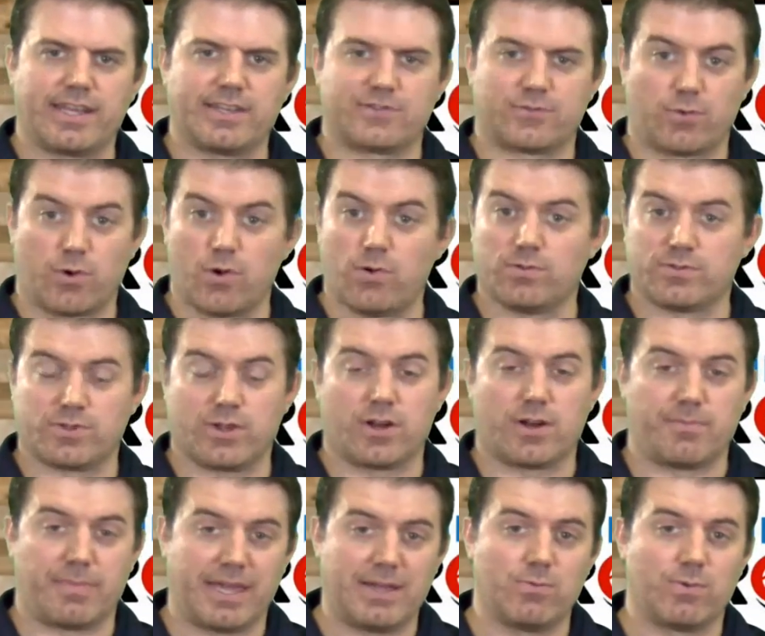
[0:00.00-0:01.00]
his role is going
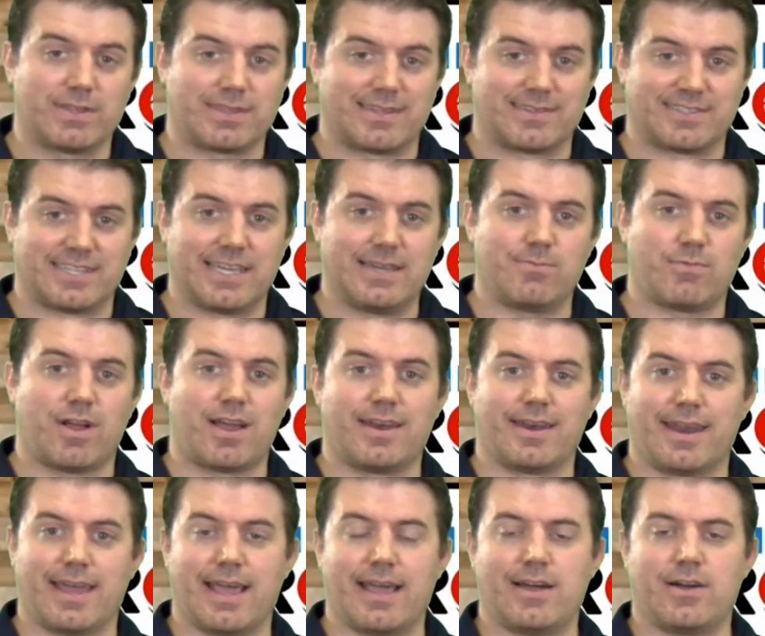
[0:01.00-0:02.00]
to be with the team right
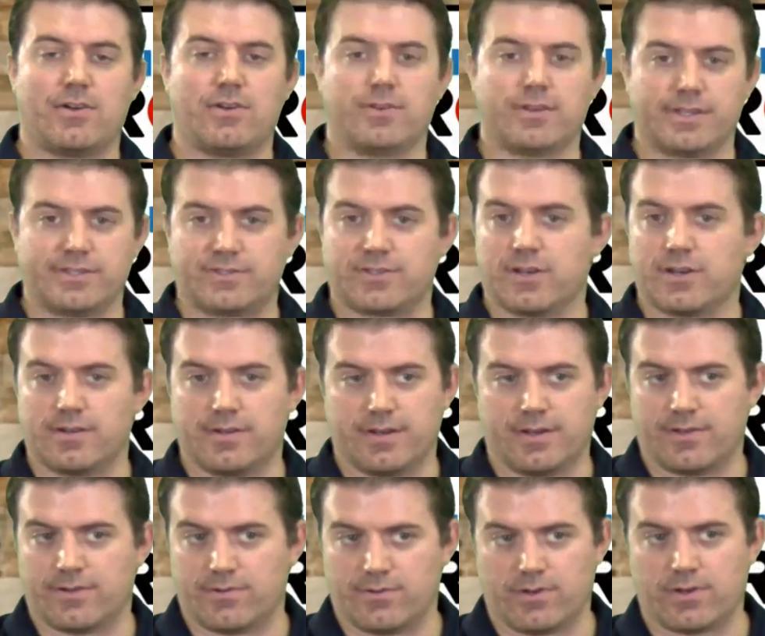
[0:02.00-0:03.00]
now.
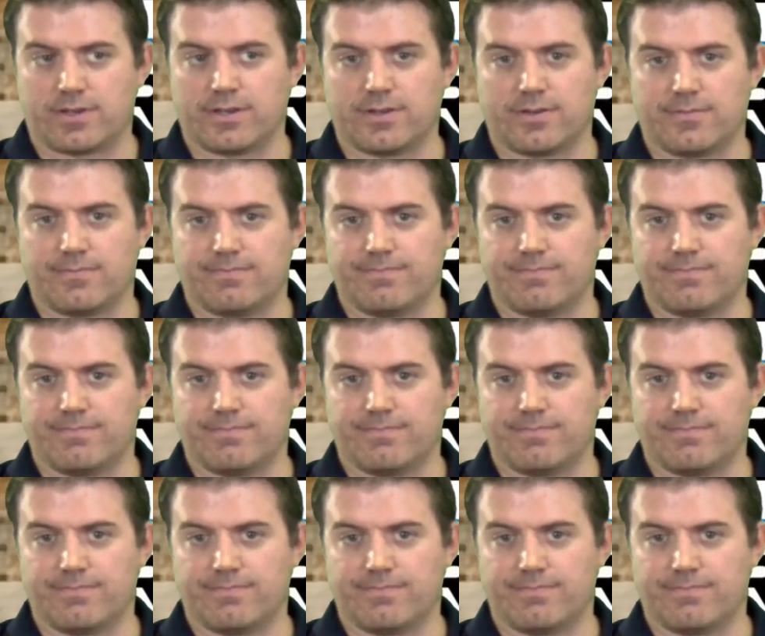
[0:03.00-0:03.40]
They're looking to